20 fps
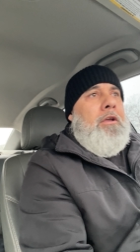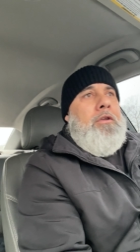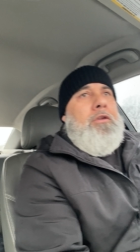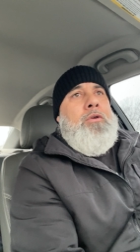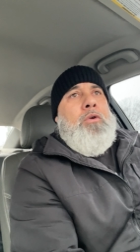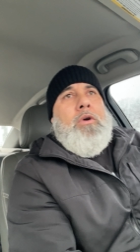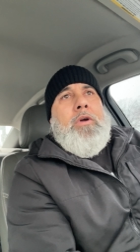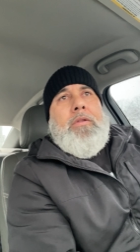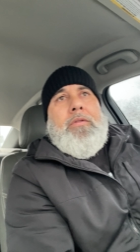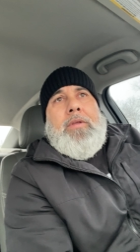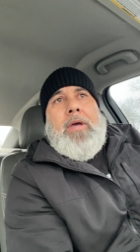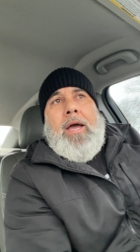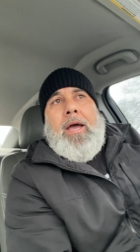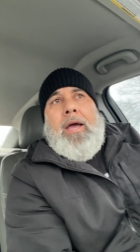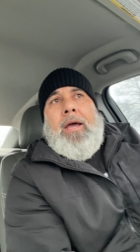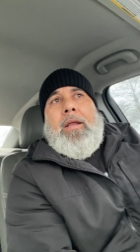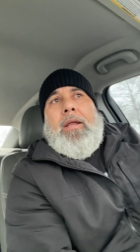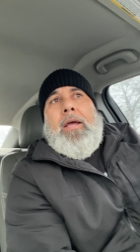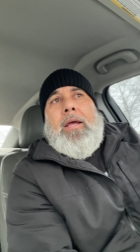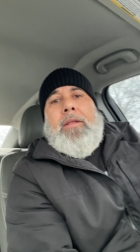you and
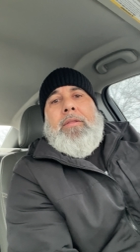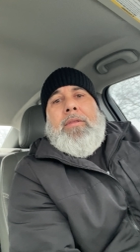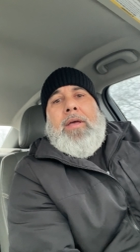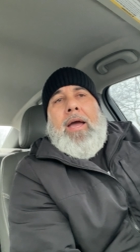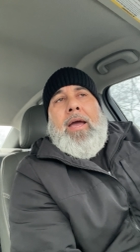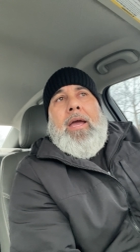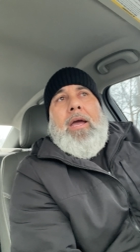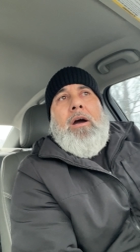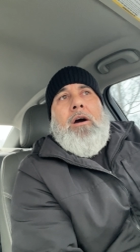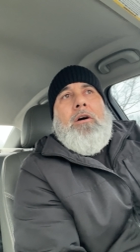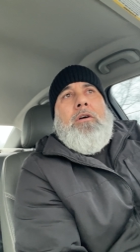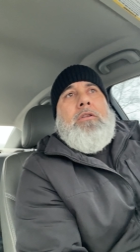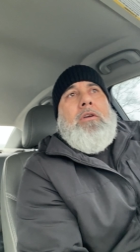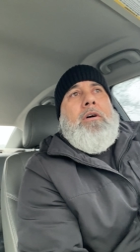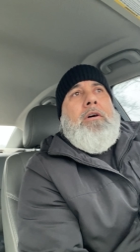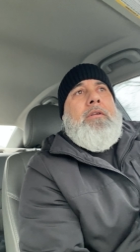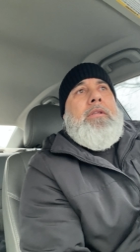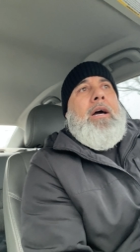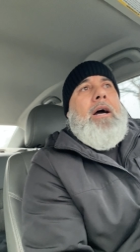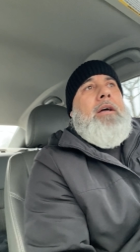that and that
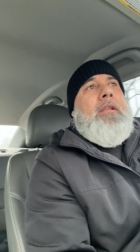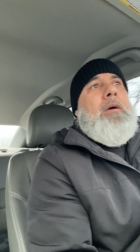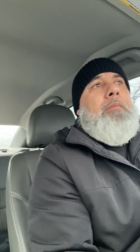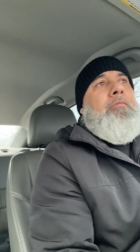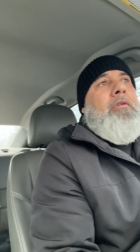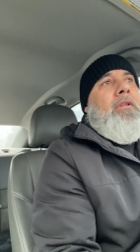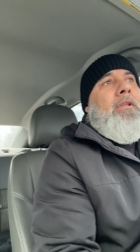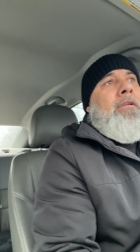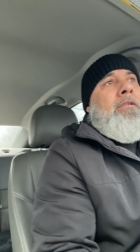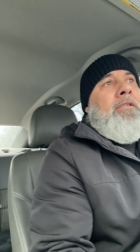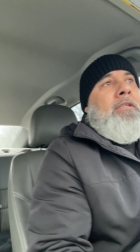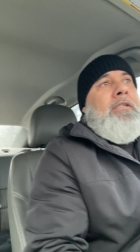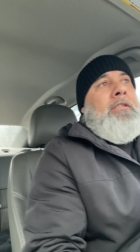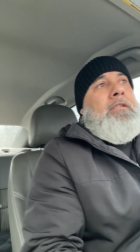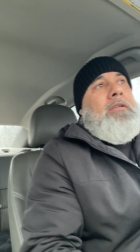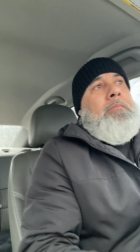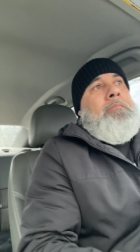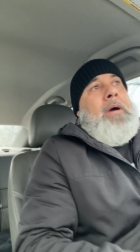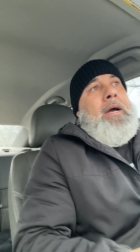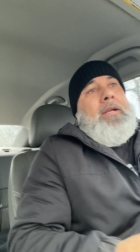elder the other brother and
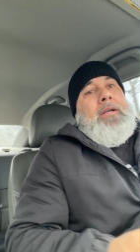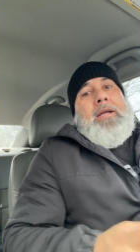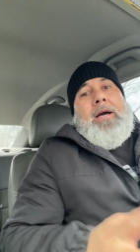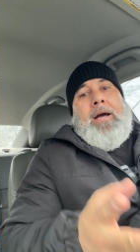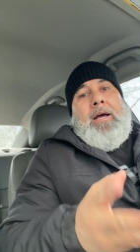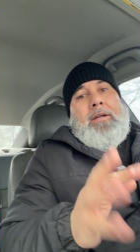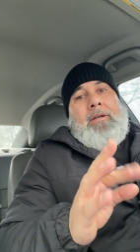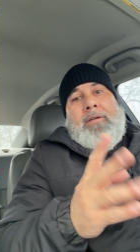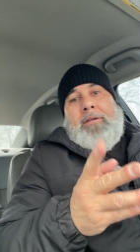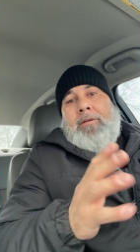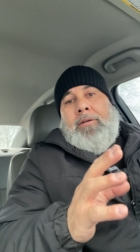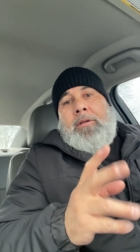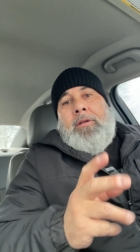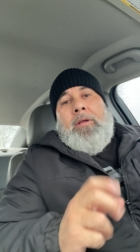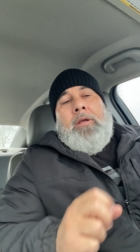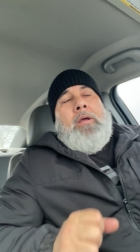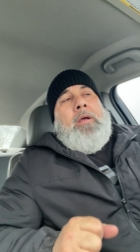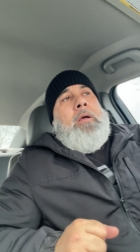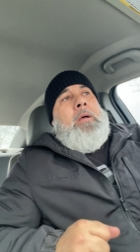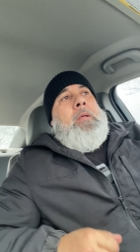sister might not
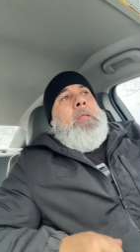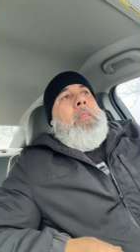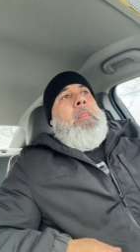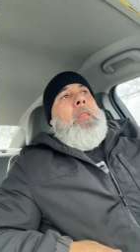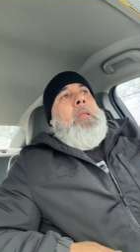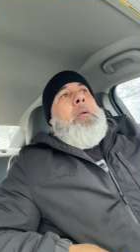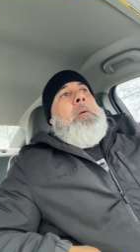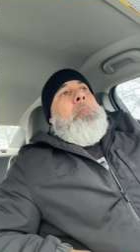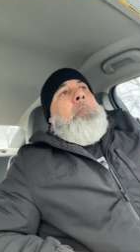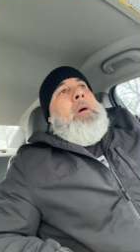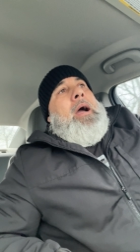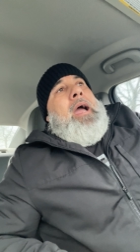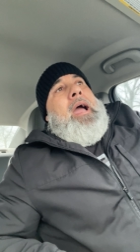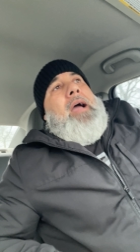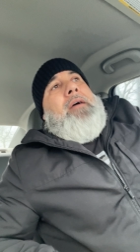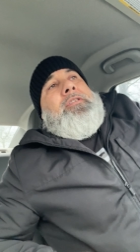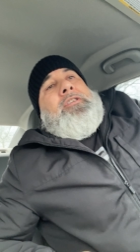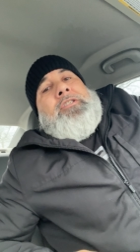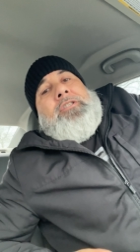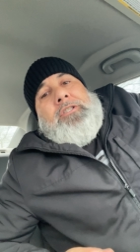might
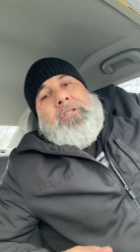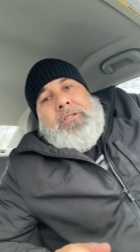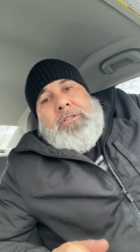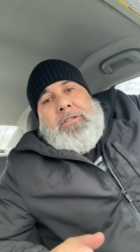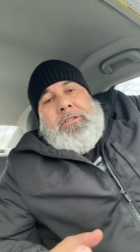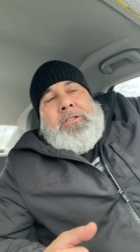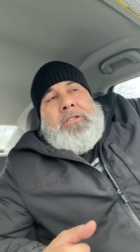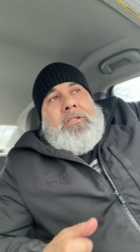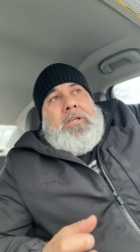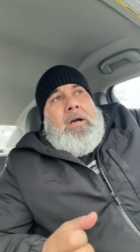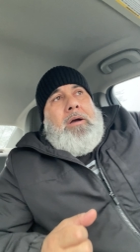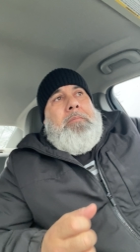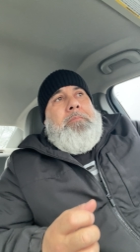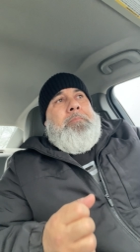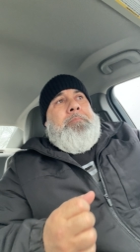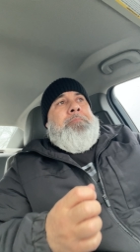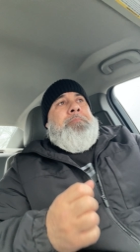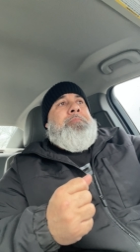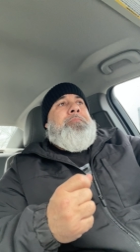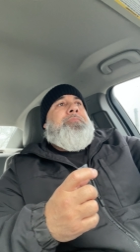have
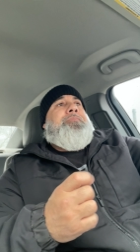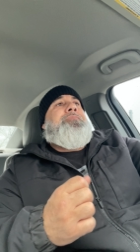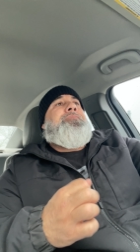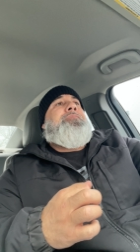some